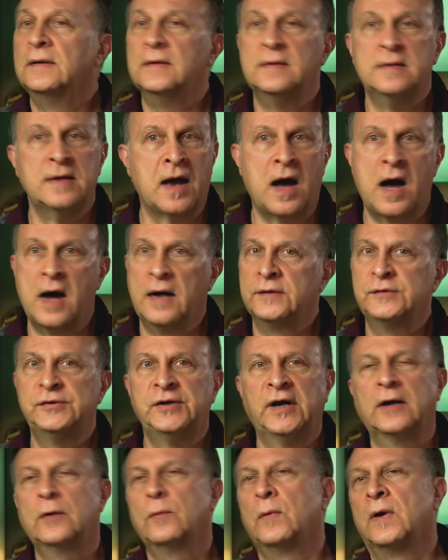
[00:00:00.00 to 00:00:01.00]
not
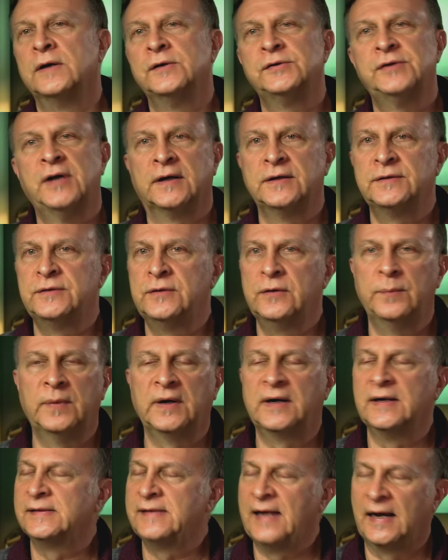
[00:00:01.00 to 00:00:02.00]
check one, check two,
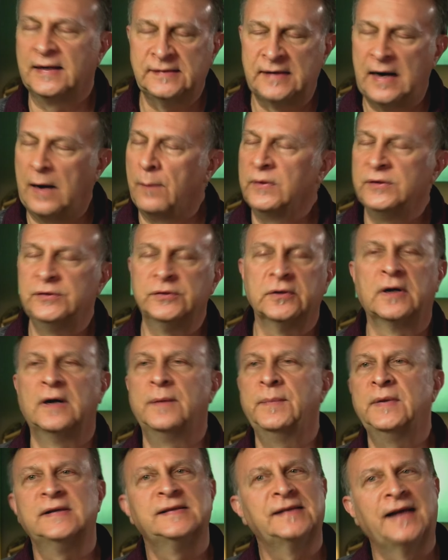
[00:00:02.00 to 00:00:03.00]
because that's not what you're going
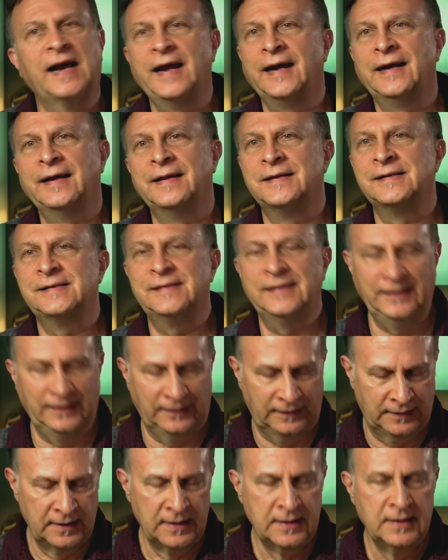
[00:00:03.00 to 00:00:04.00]
to be saying in the
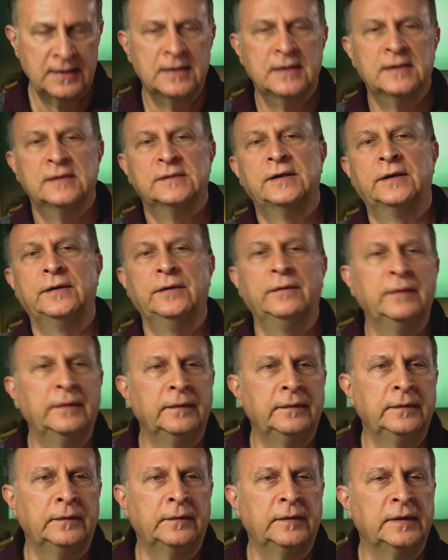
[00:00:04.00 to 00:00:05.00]
scene. So you
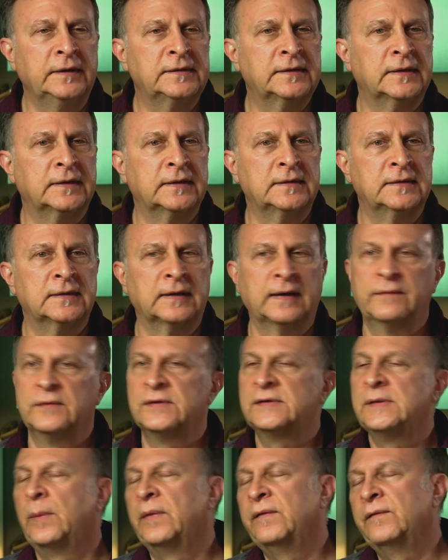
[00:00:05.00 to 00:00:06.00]
need to
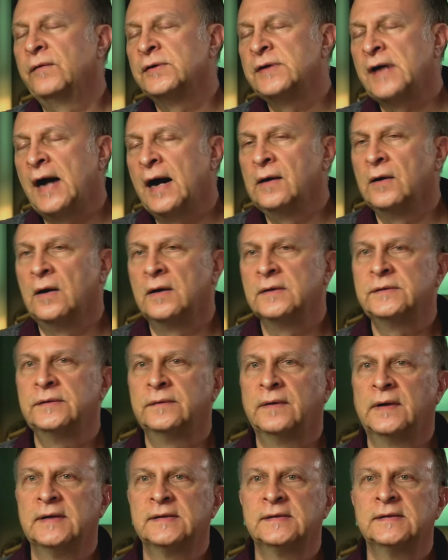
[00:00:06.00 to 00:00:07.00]
deliver some of your dialogue
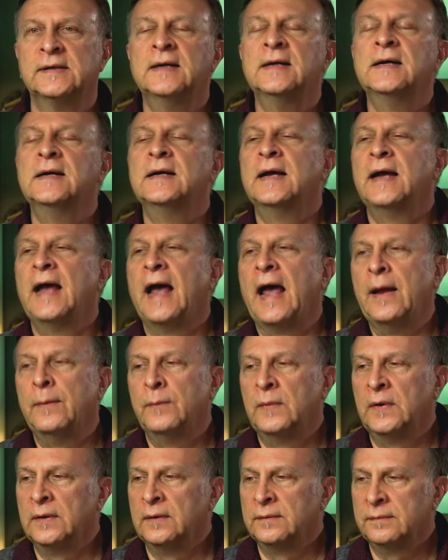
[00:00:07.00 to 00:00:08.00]
to us,
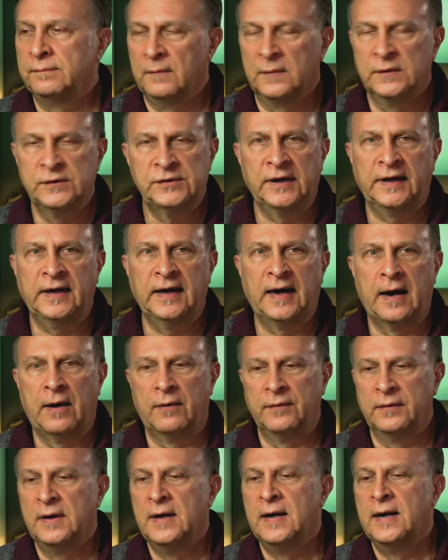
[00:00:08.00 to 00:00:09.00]
and we'll check it
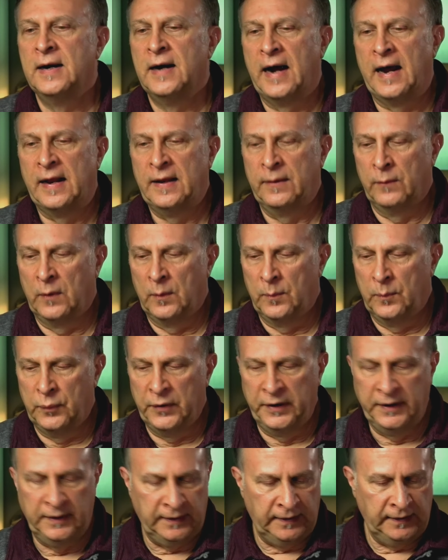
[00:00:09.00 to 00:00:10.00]
out, and then we'll
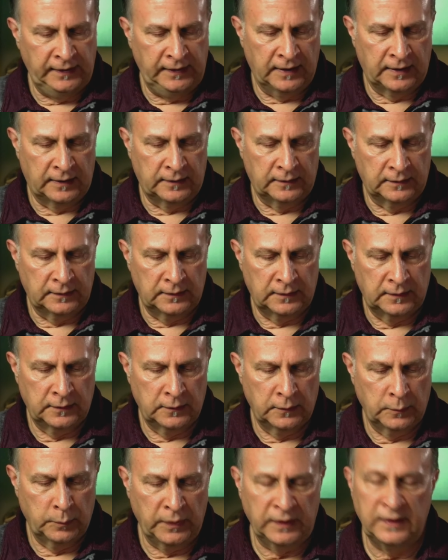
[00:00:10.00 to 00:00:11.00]
bring the
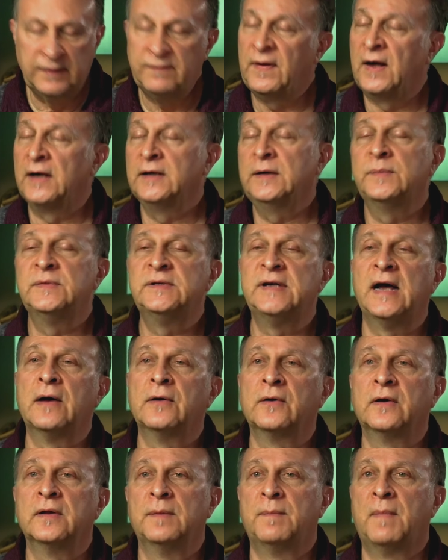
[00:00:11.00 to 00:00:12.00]
volume
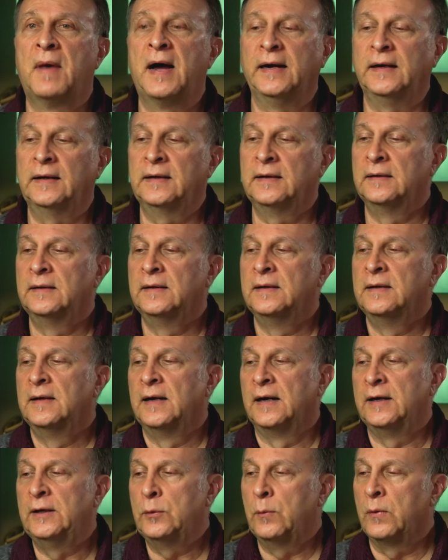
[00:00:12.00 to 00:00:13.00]
down on the mic,
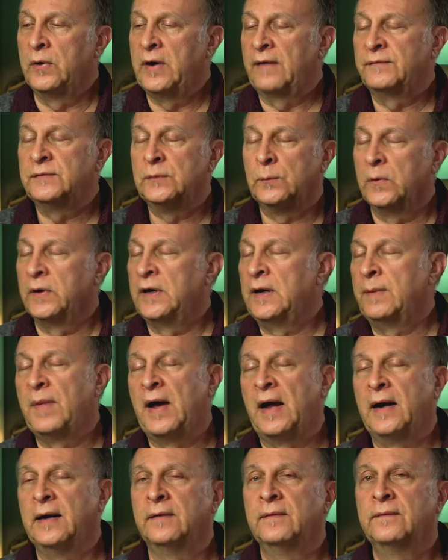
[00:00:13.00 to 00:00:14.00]
and you won't have to worry
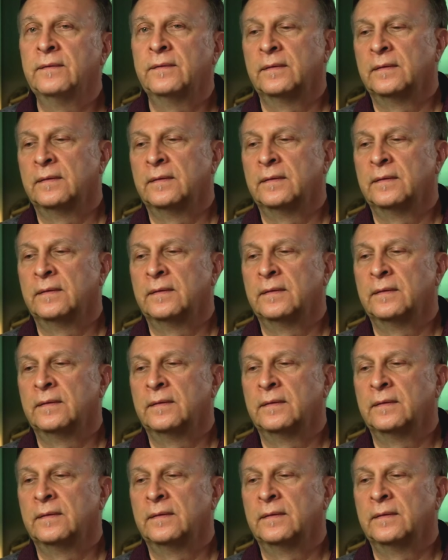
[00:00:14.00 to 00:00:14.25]
about it